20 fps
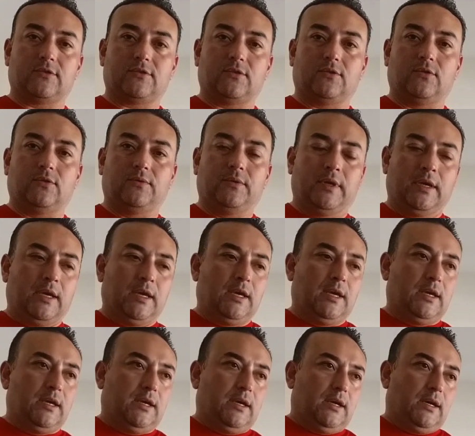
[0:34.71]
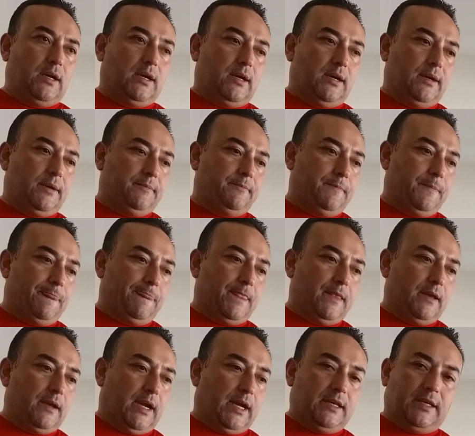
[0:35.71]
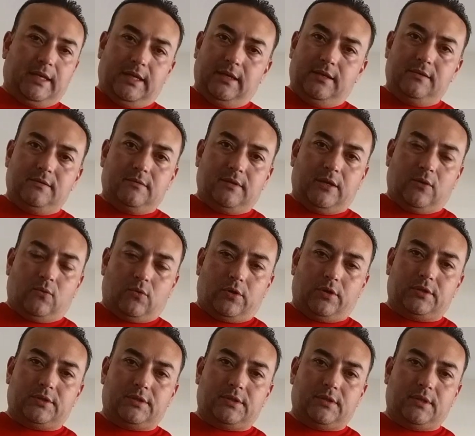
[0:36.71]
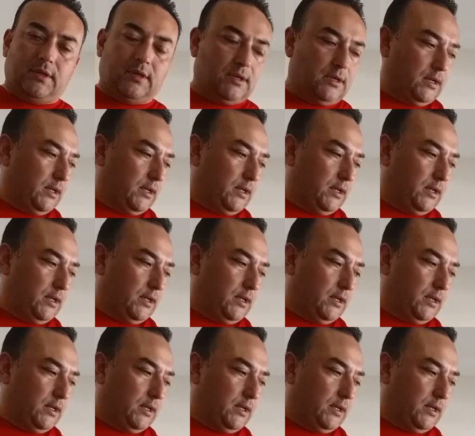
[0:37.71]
So I did. It works.